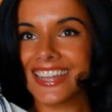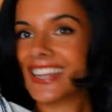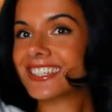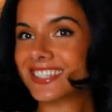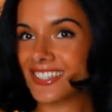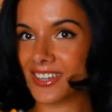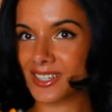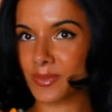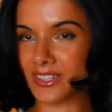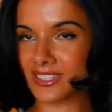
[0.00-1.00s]
It doesn't look
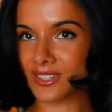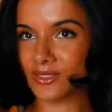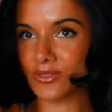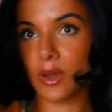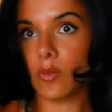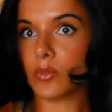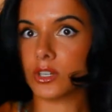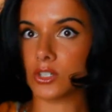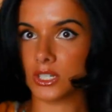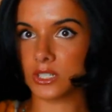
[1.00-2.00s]
expensive,
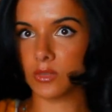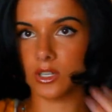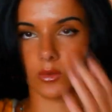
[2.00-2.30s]
but trust me,